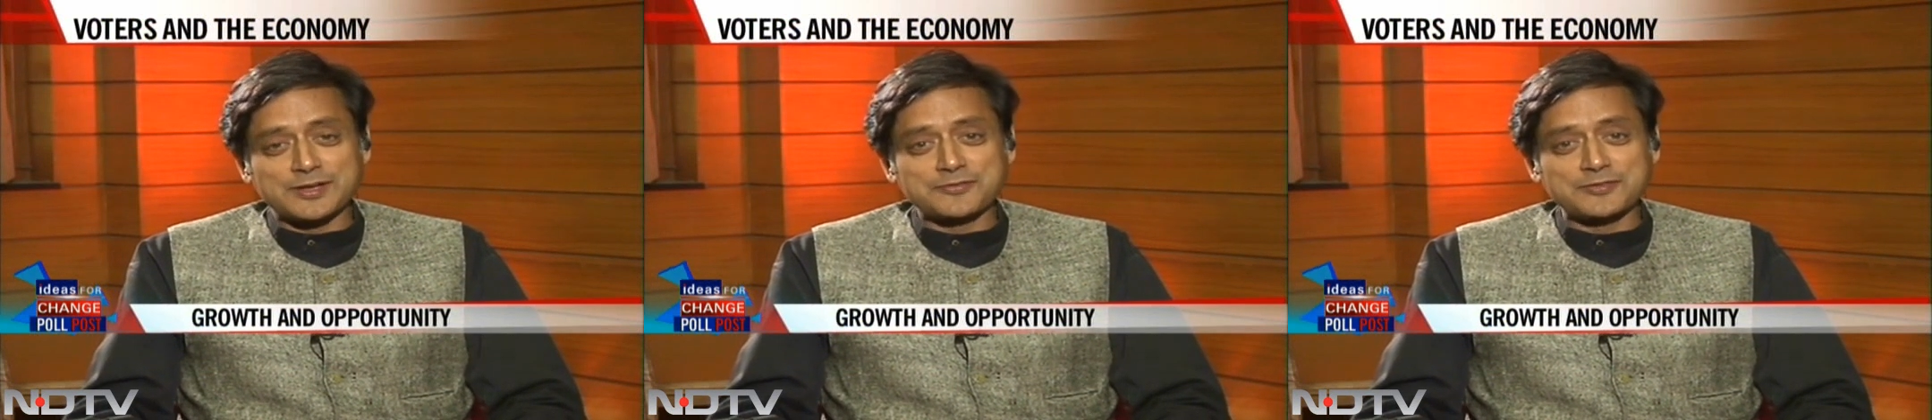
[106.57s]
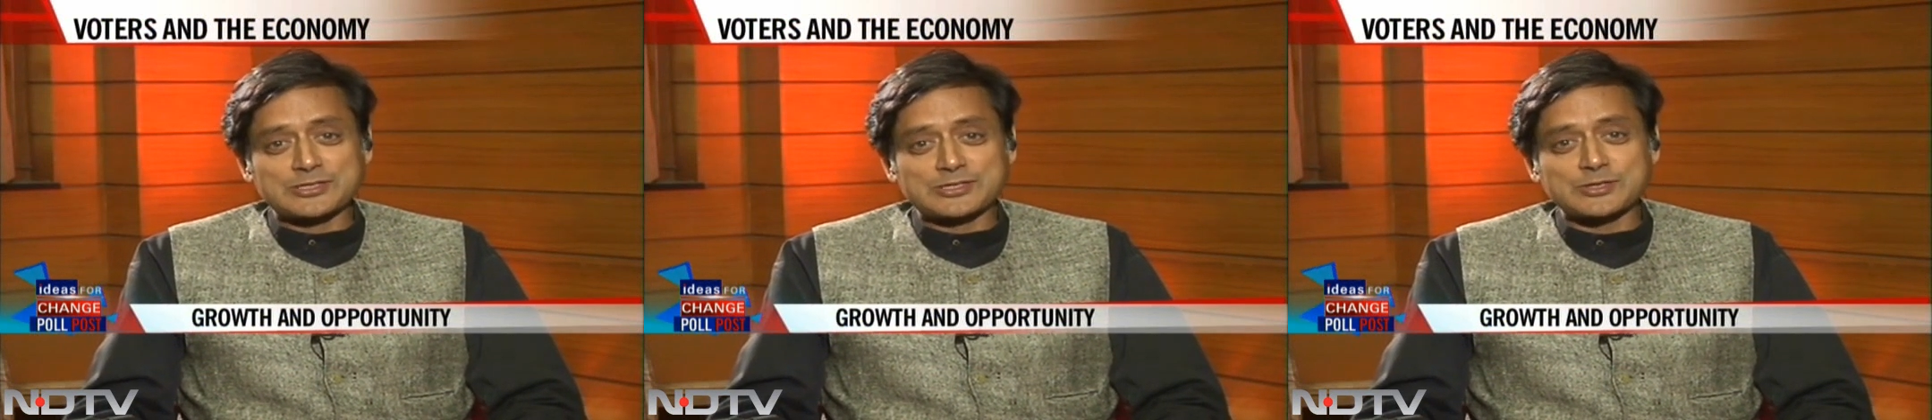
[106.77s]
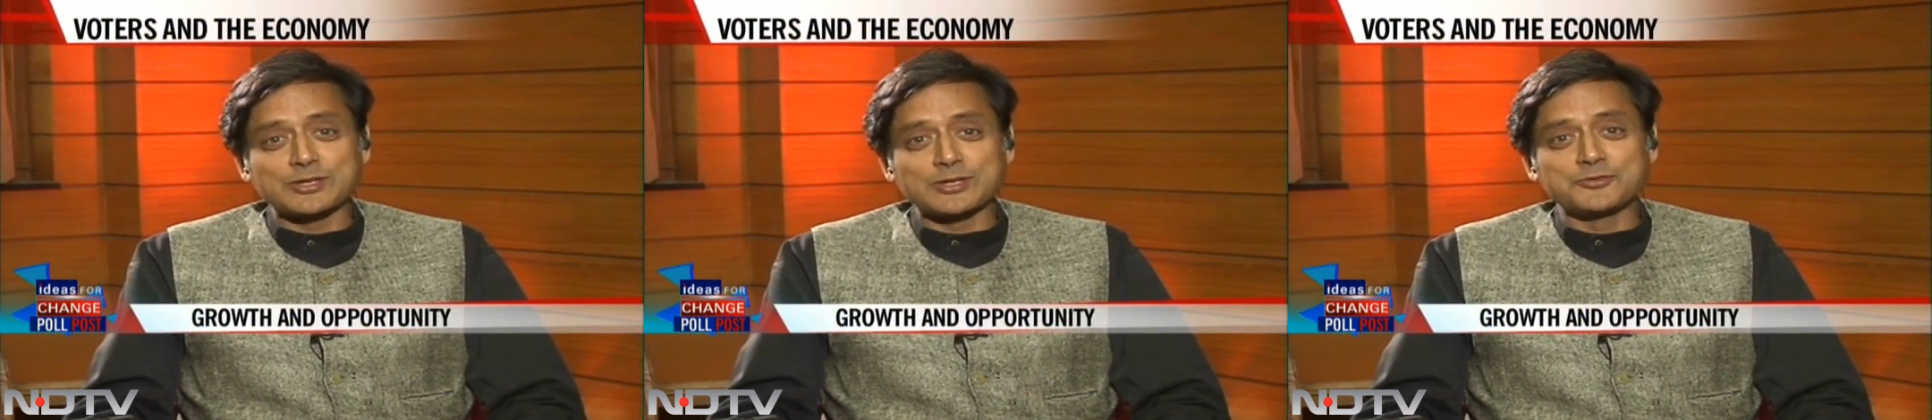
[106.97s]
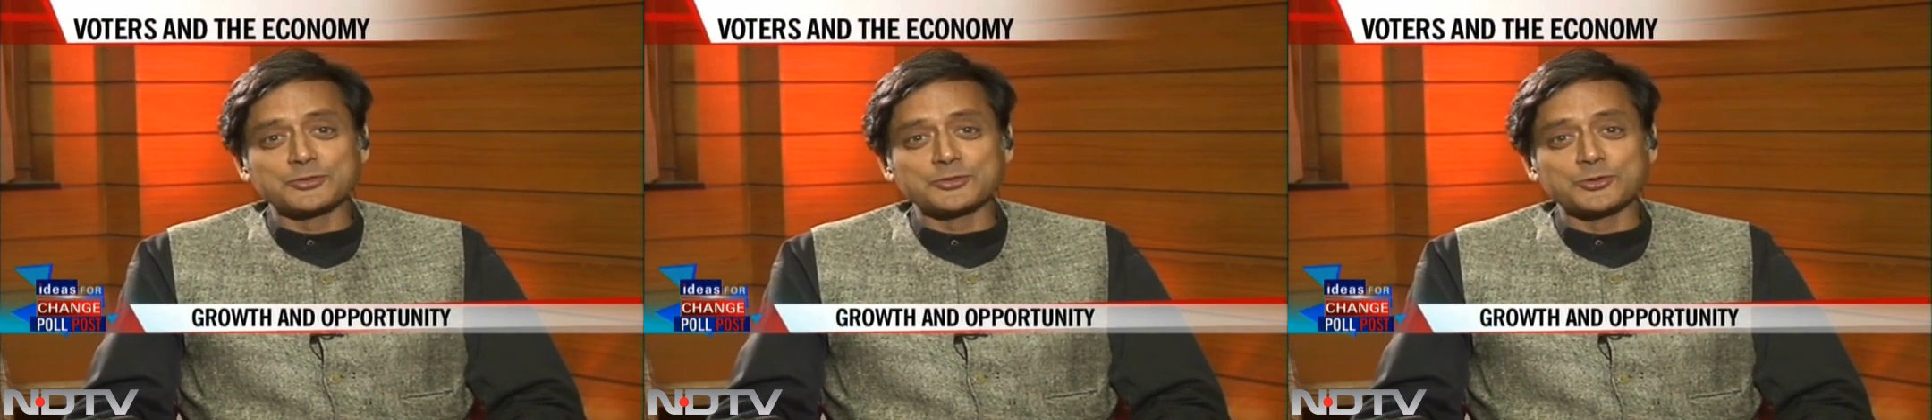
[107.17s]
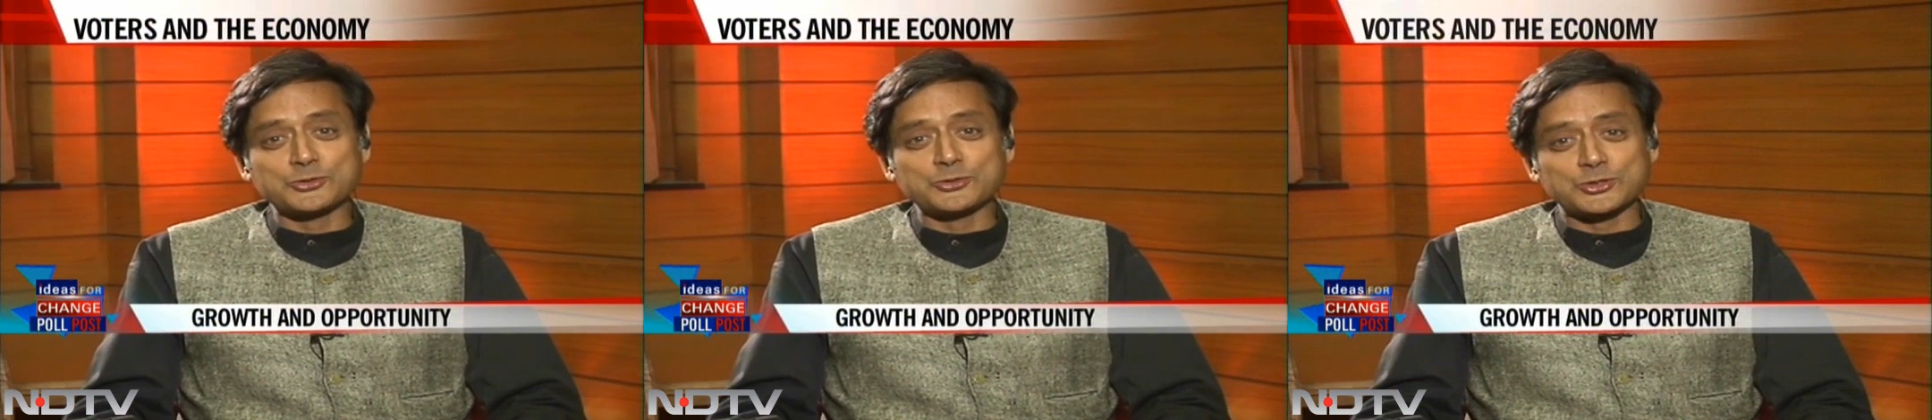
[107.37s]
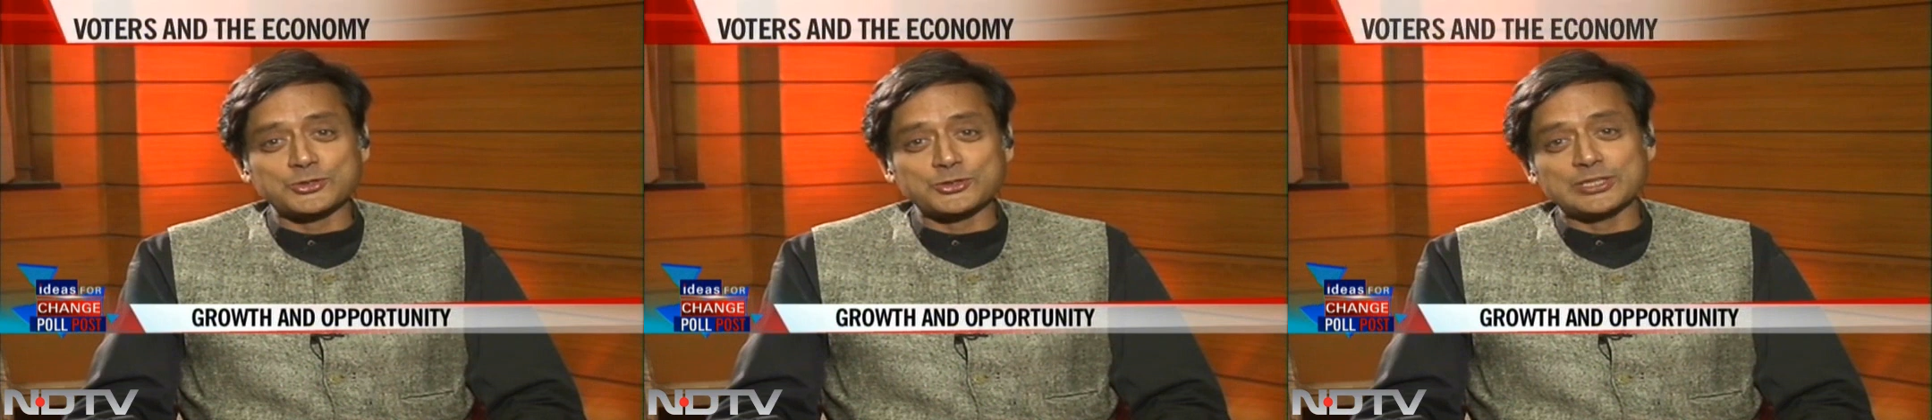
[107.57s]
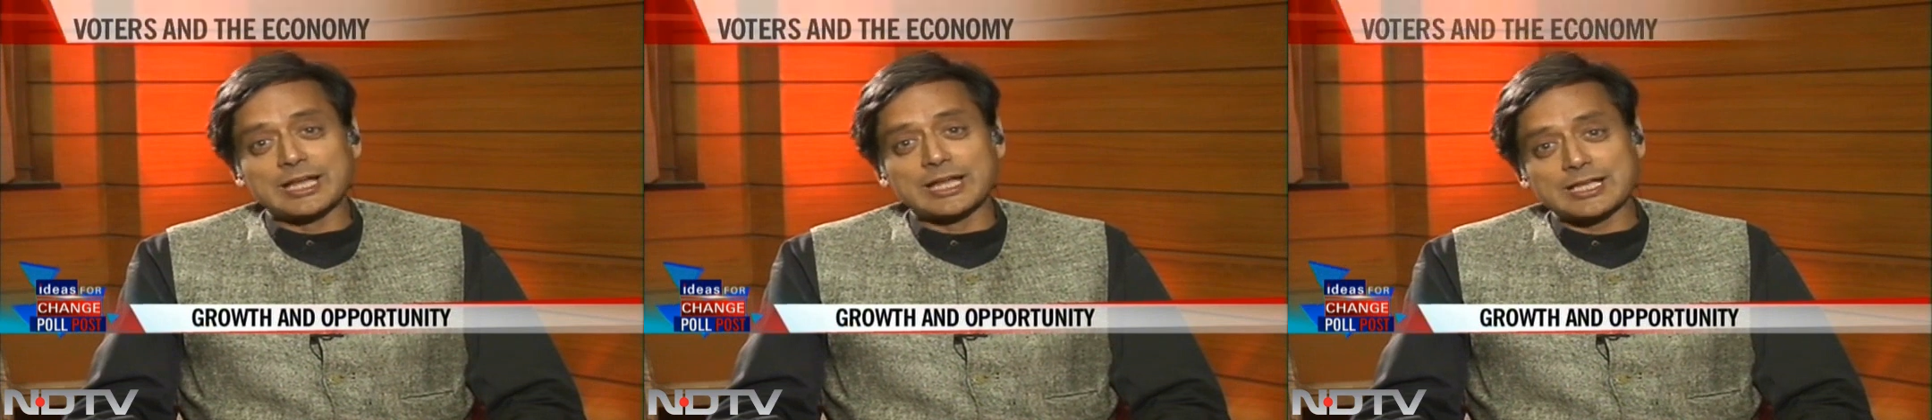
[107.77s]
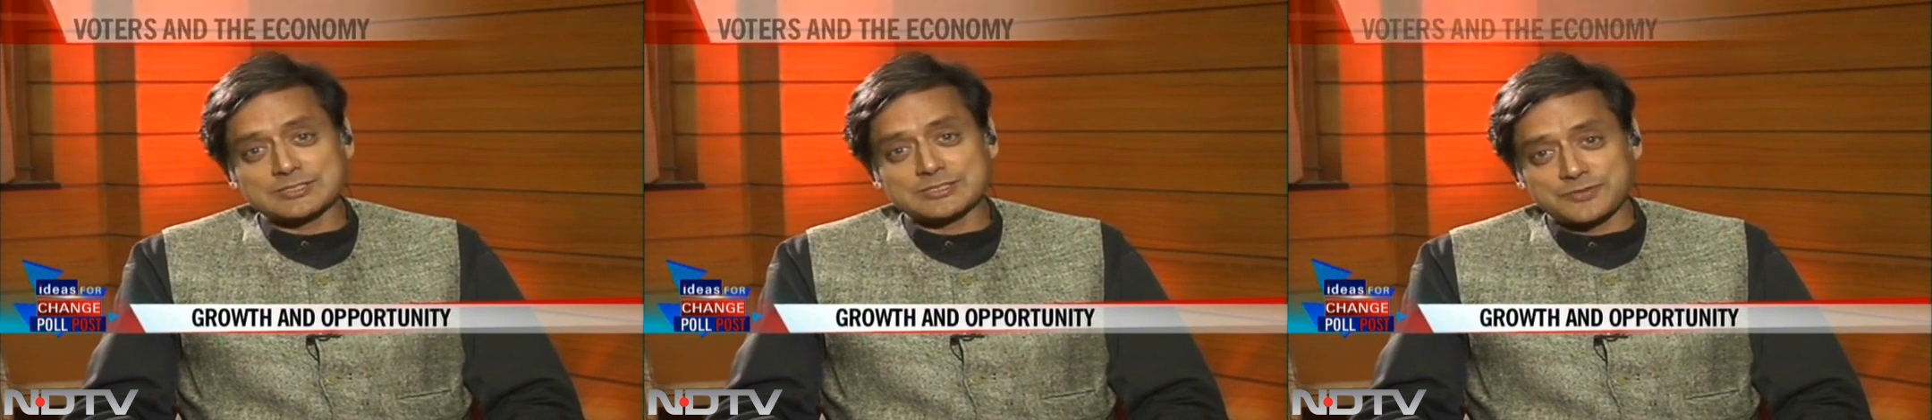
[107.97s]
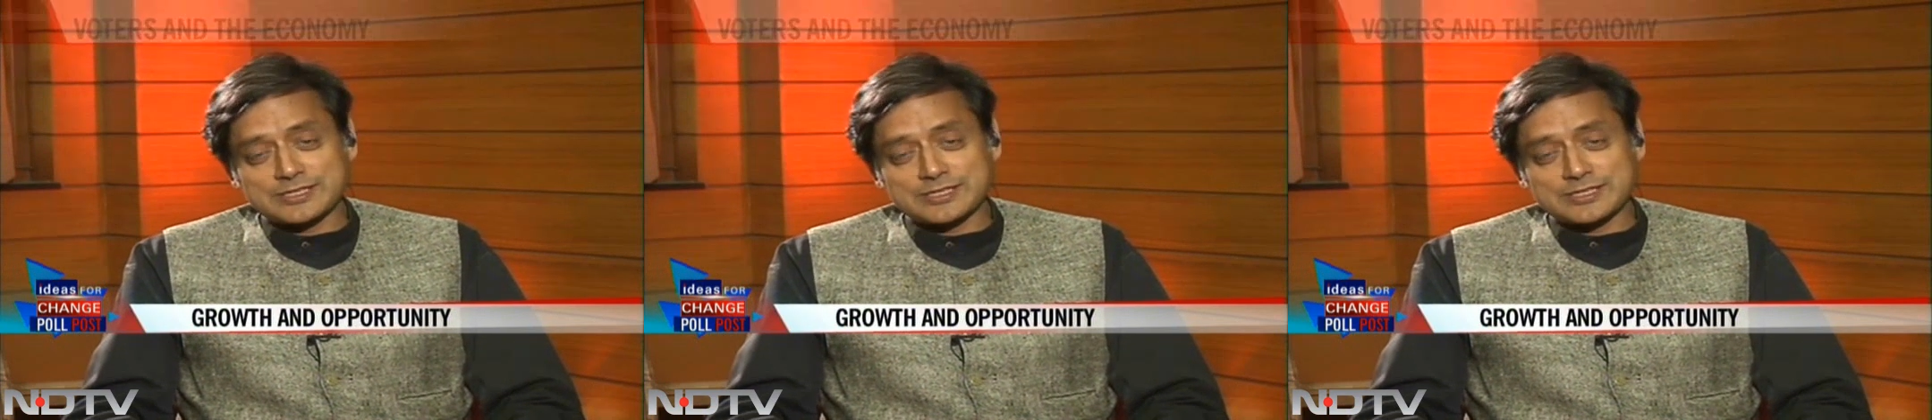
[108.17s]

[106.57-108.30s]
I feel sorry for those who are in the last